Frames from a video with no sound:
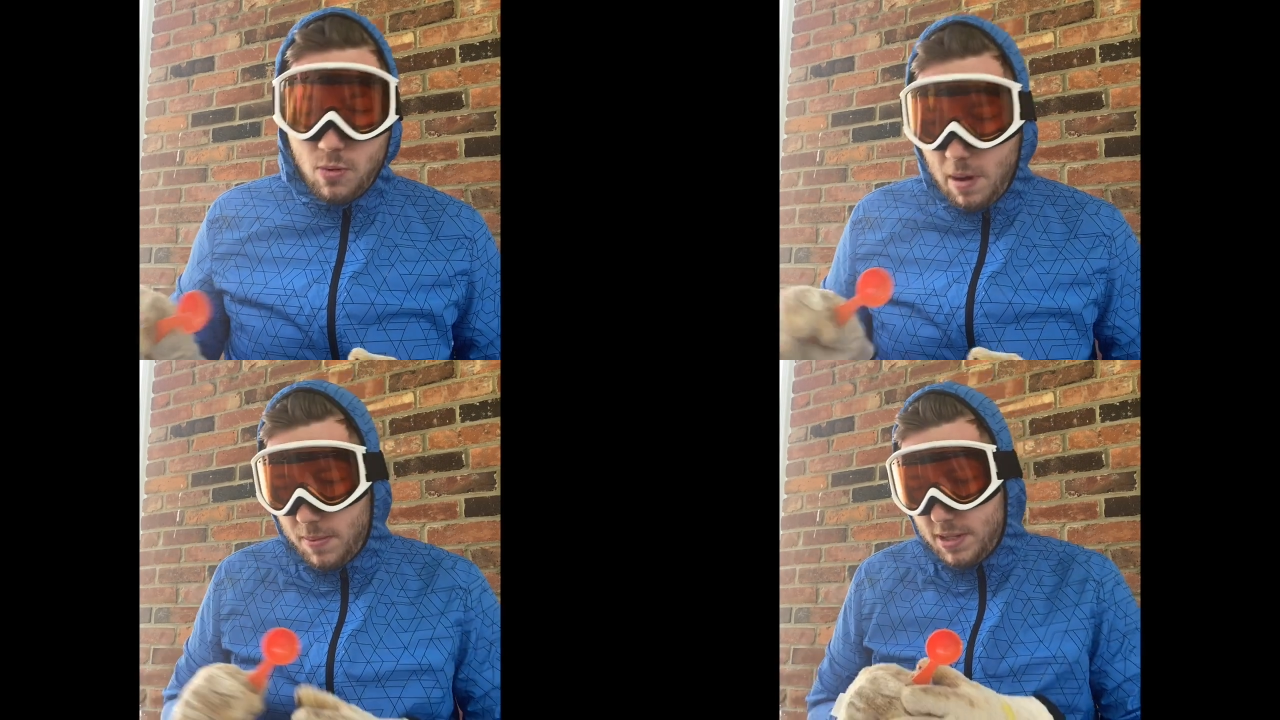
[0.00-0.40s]

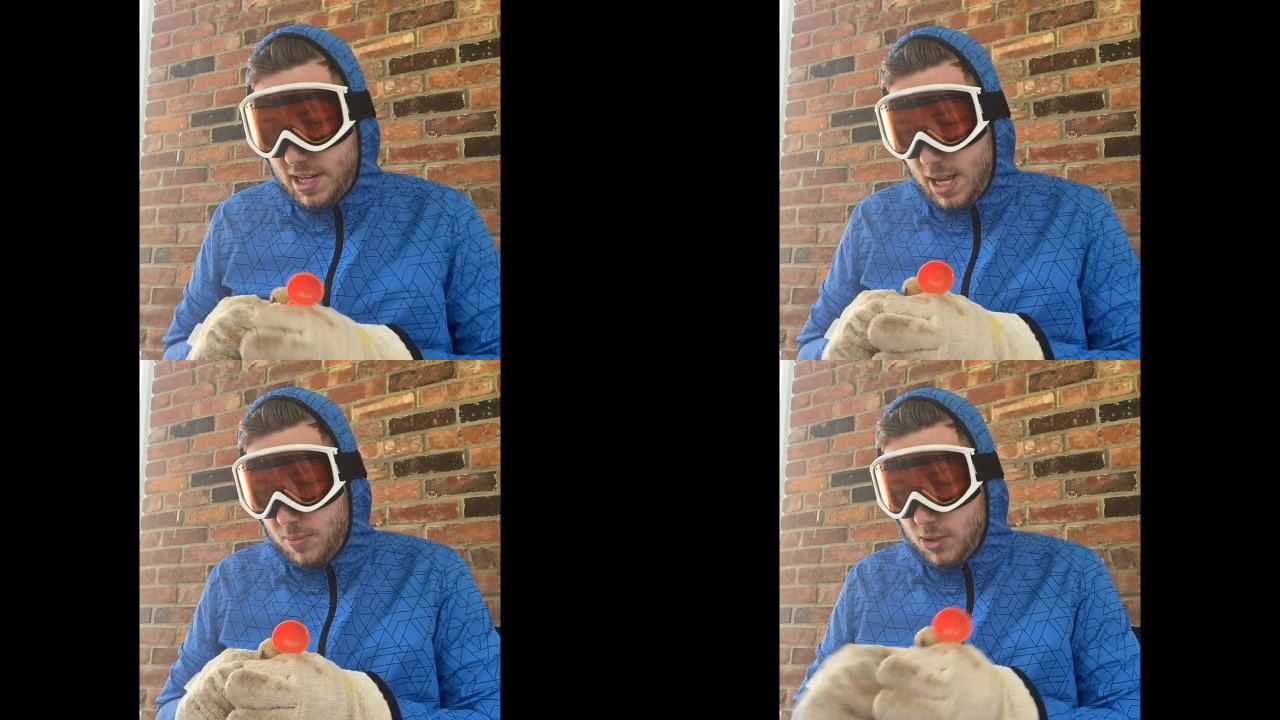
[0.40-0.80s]
Remember,
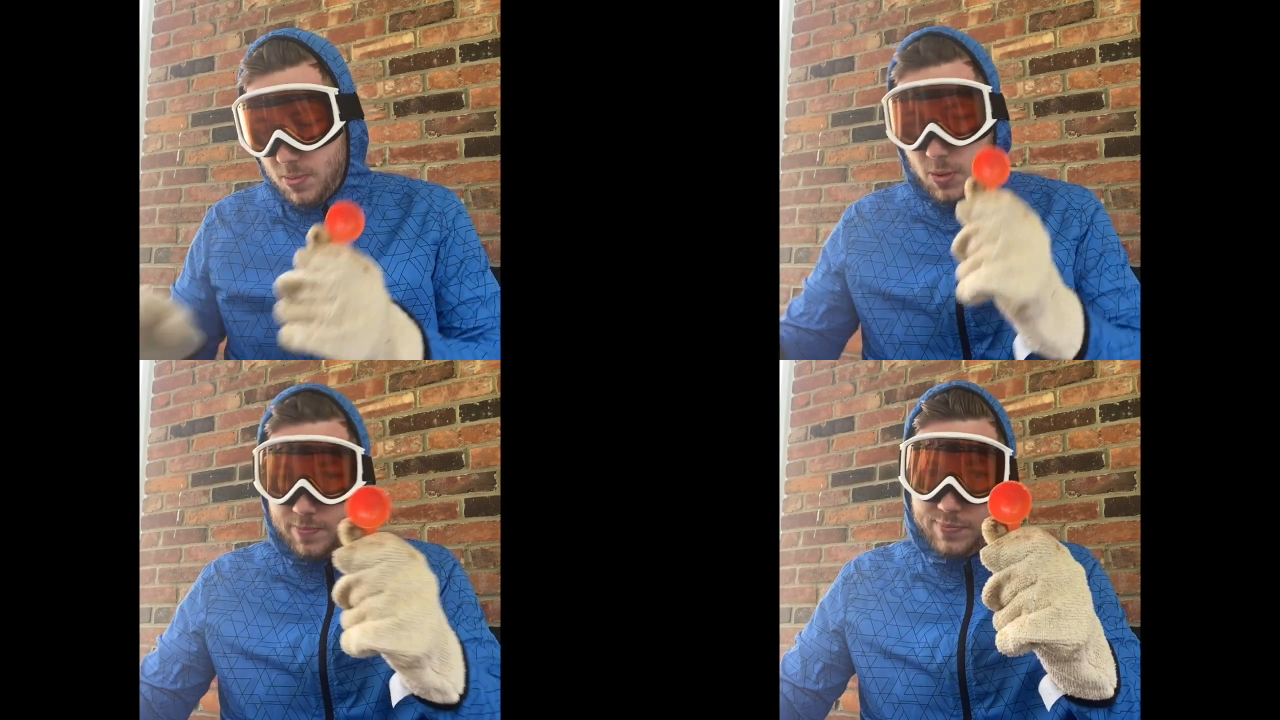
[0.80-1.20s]

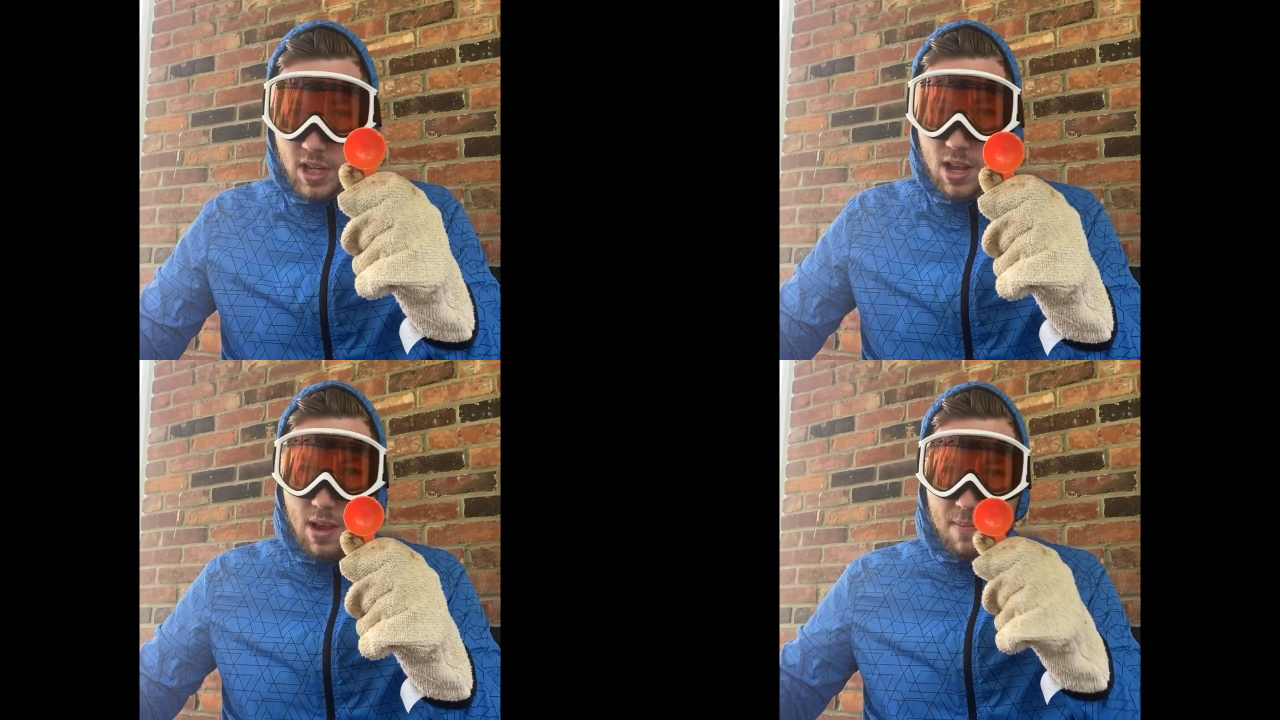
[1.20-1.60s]
tablespoon,
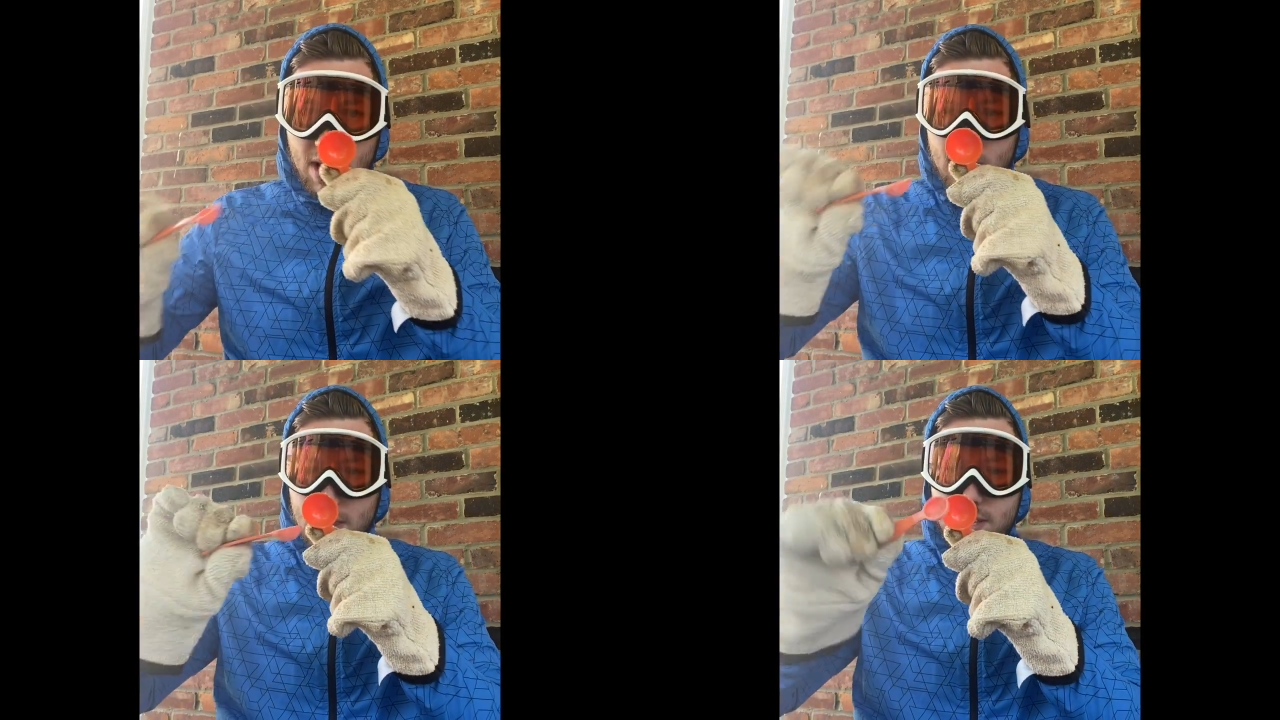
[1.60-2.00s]

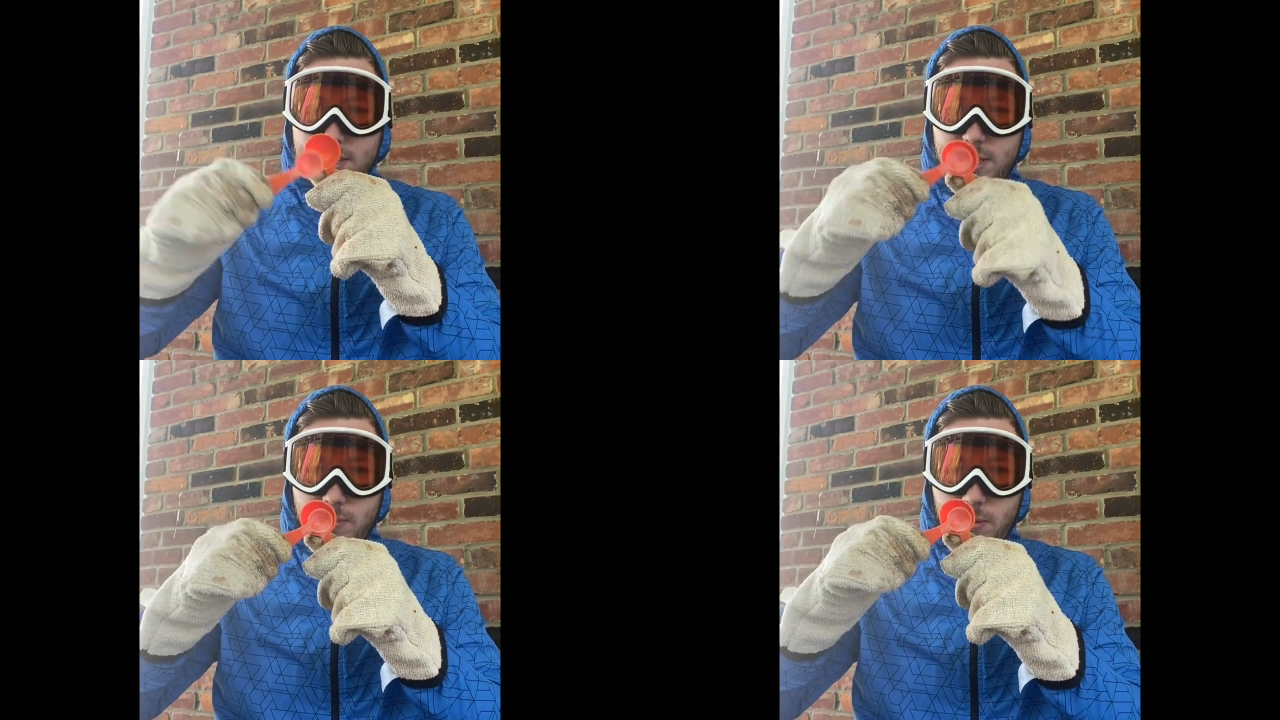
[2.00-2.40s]
bigger than the
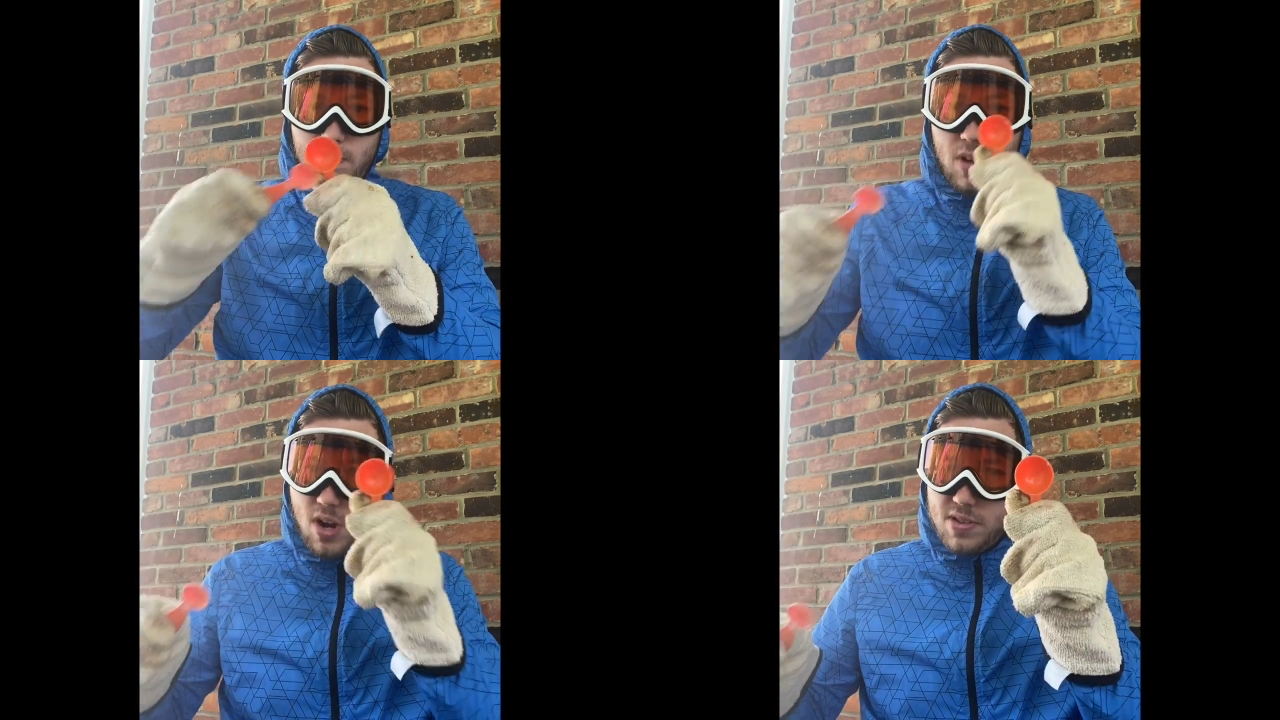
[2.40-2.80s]
teaspoon,
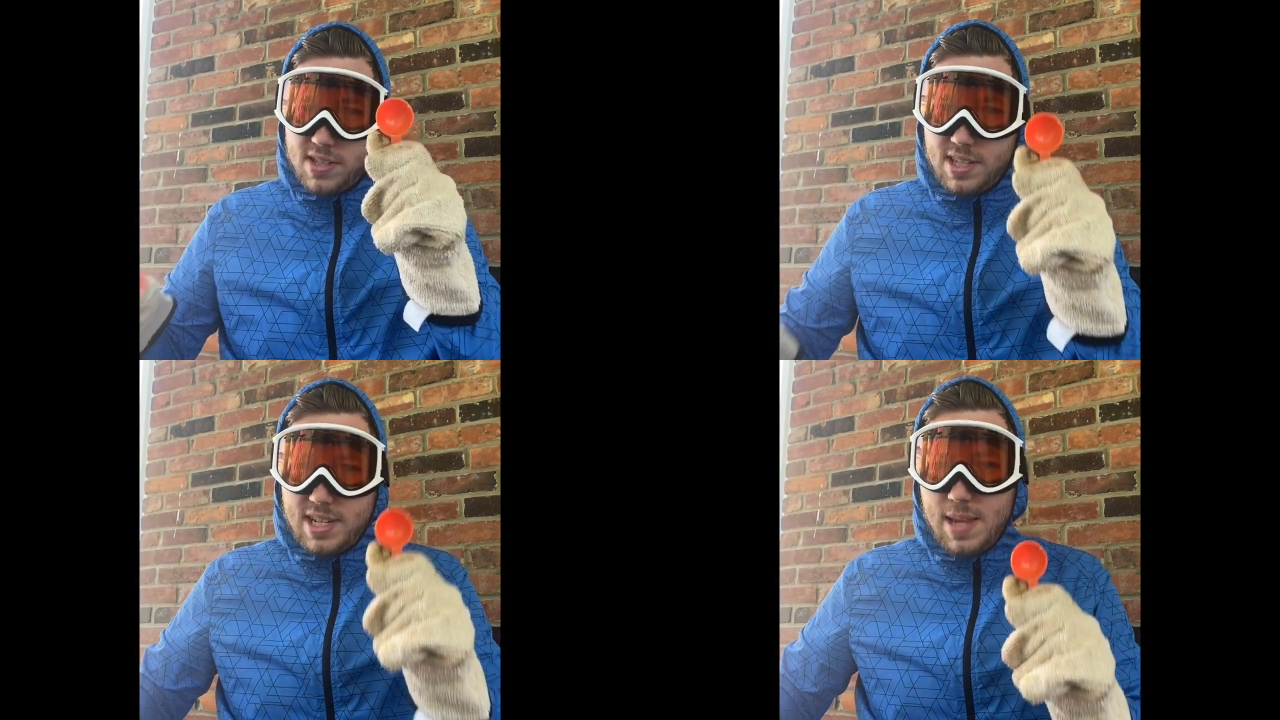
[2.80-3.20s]

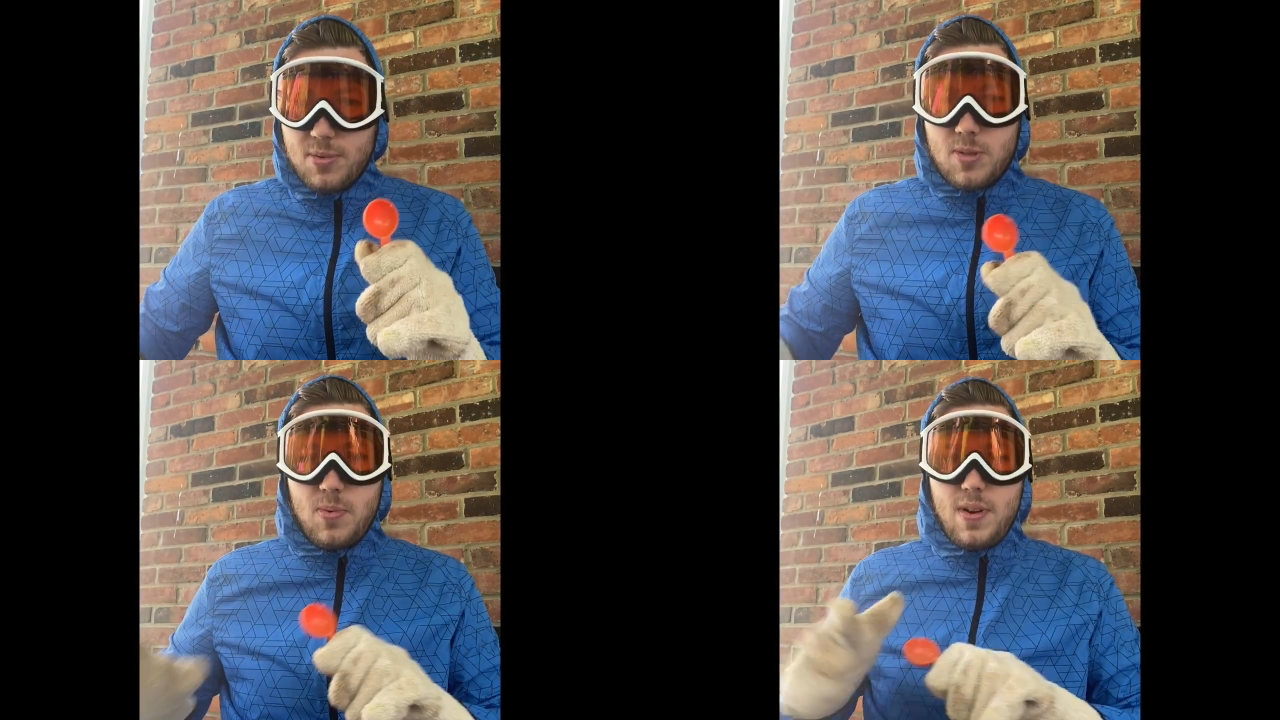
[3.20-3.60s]
also says
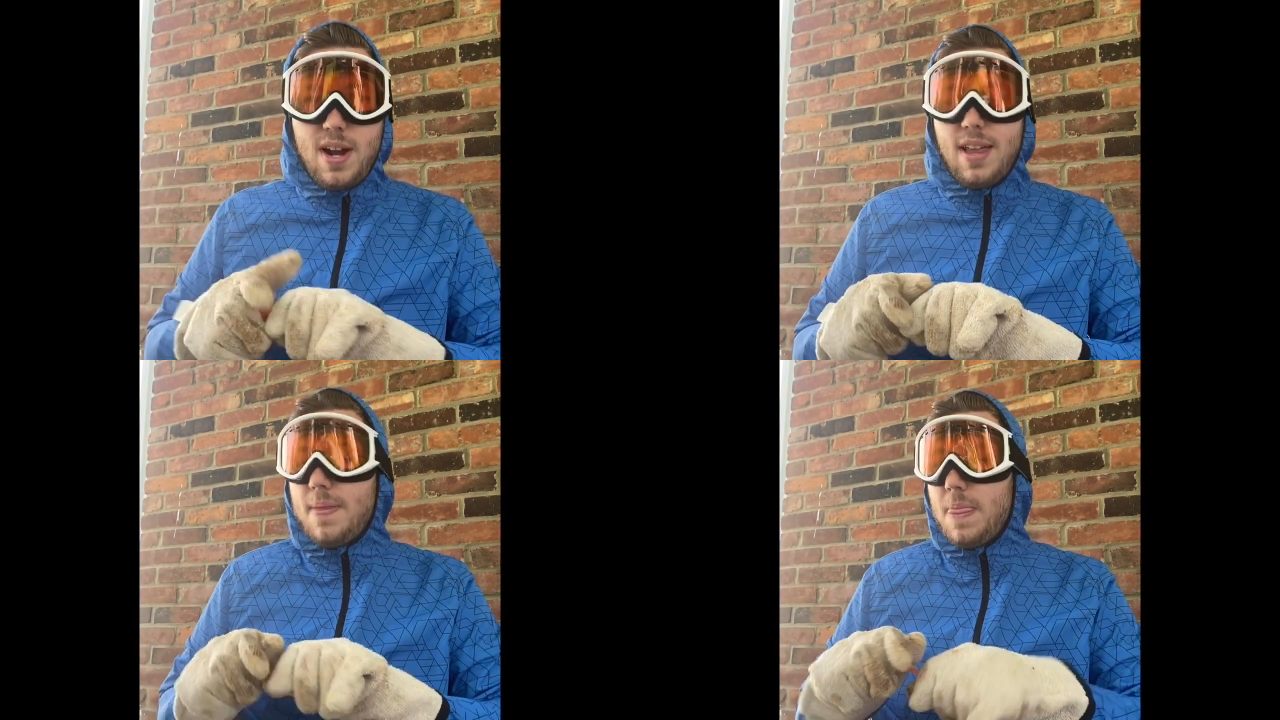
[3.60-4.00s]
tablespoon on it.